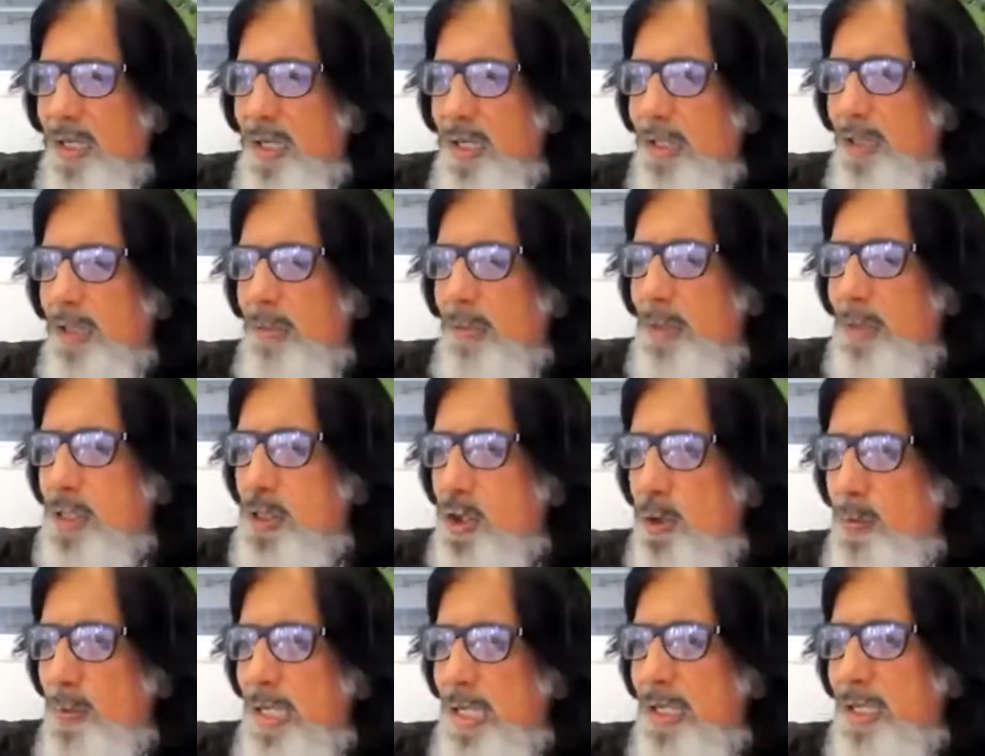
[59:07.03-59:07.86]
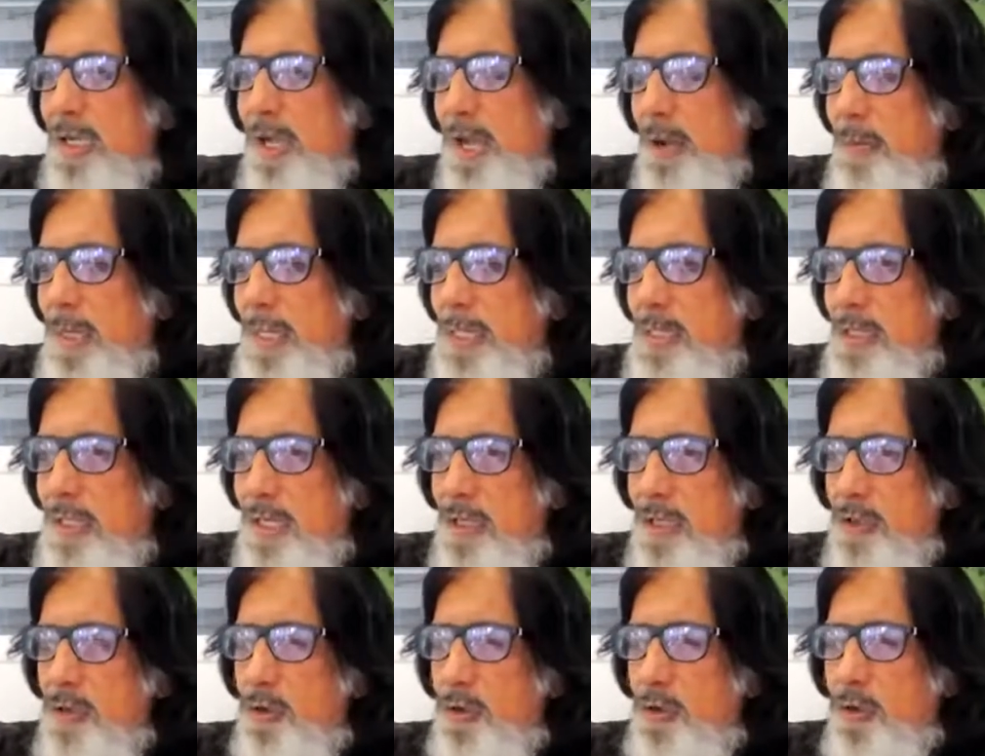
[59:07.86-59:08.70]
there'll be so many cabins,
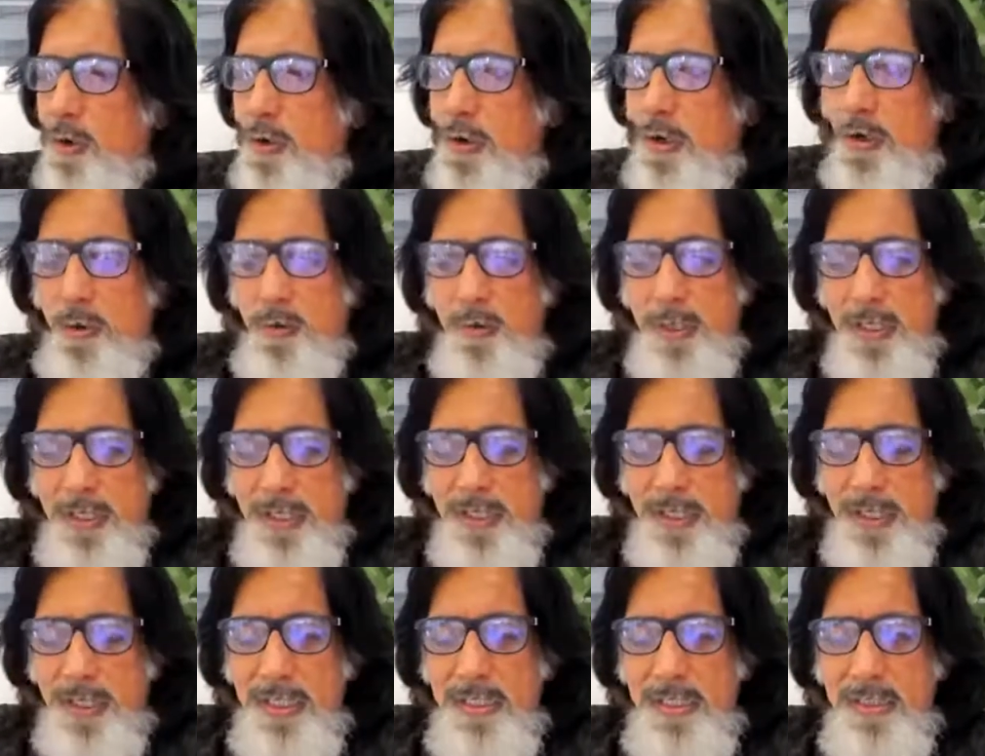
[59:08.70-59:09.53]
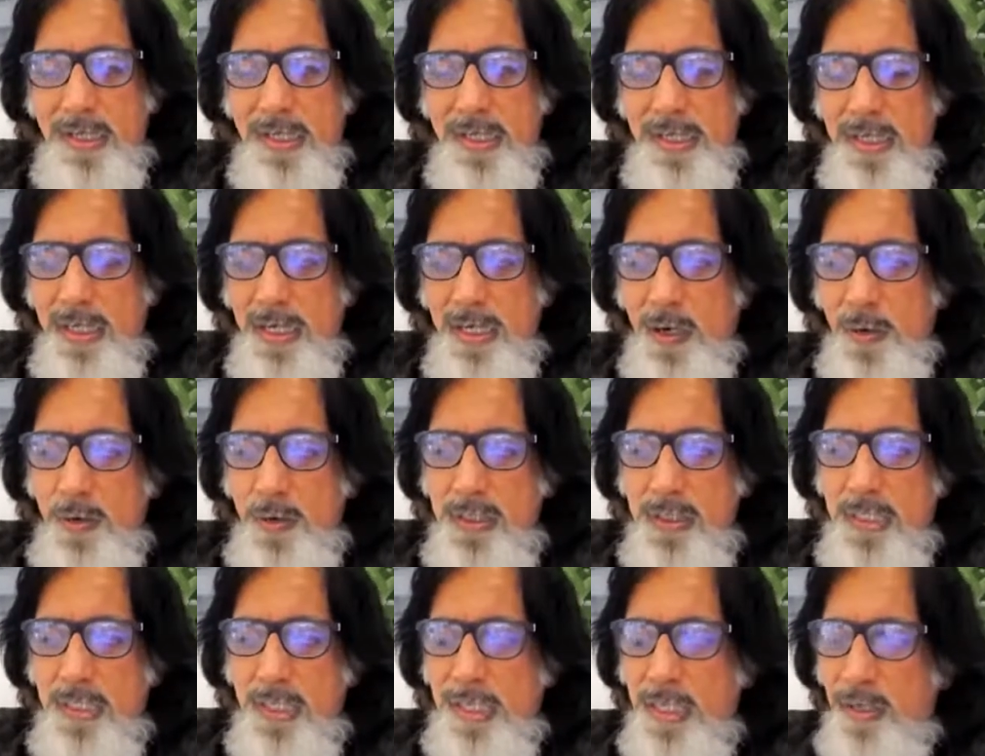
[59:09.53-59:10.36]
and you don't know whether it is raining
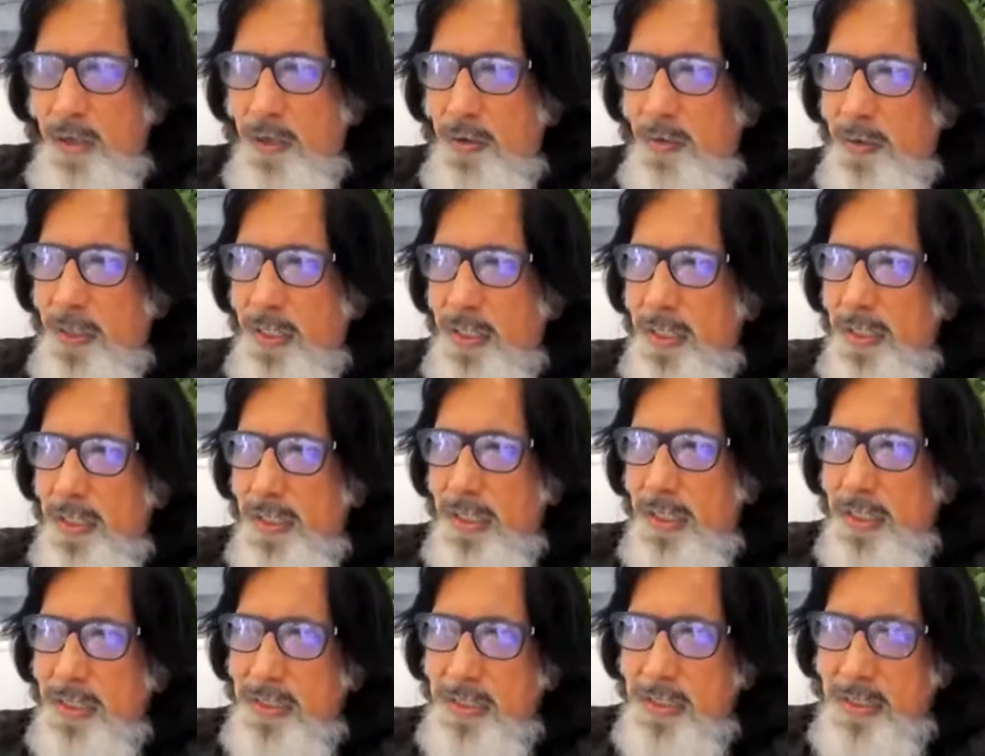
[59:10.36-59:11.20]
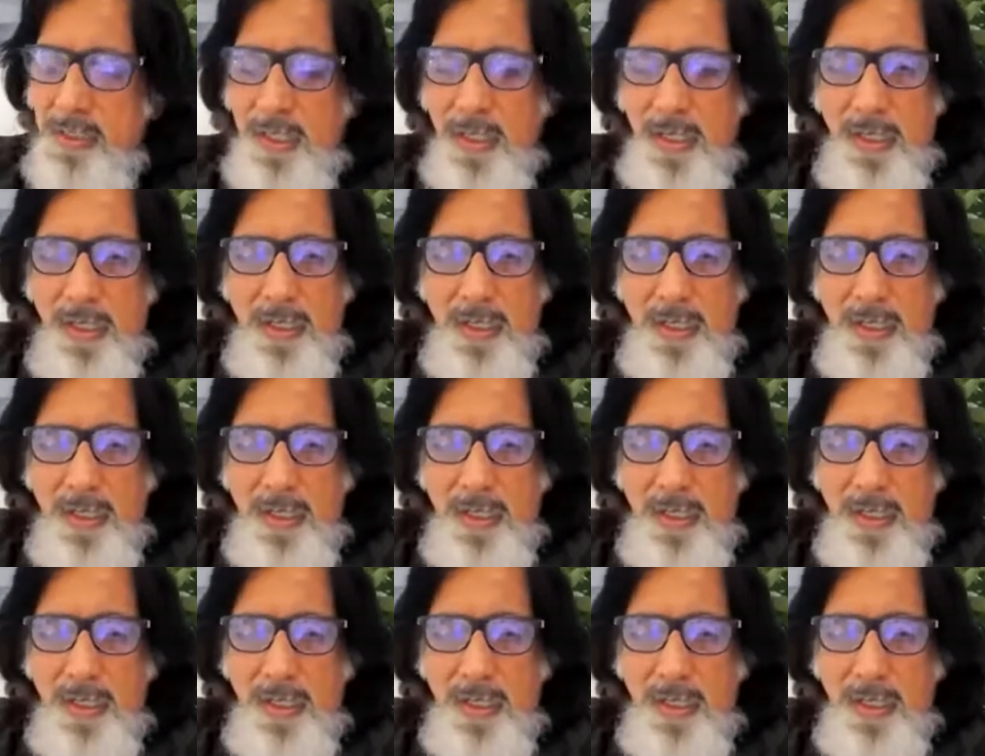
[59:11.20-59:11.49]
outside or whether there's